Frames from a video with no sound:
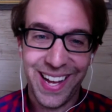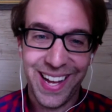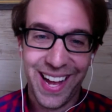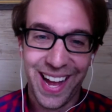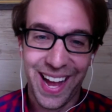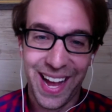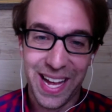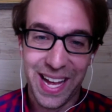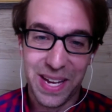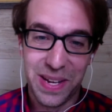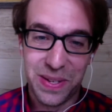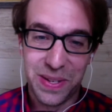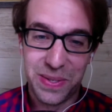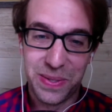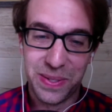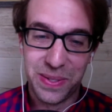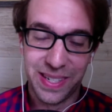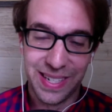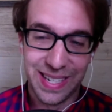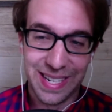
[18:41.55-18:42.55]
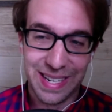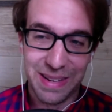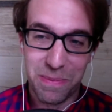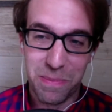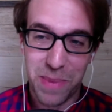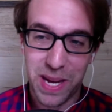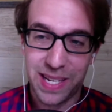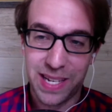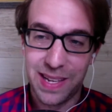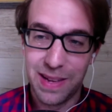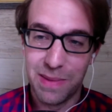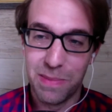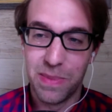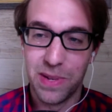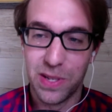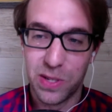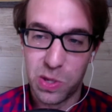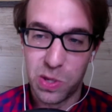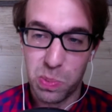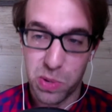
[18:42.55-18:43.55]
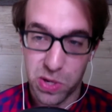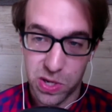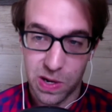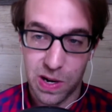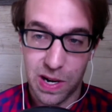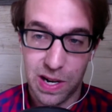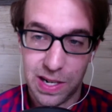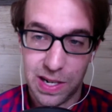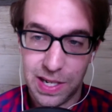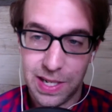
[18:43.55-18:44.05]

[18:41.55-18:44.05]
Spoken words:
and make him a superstar,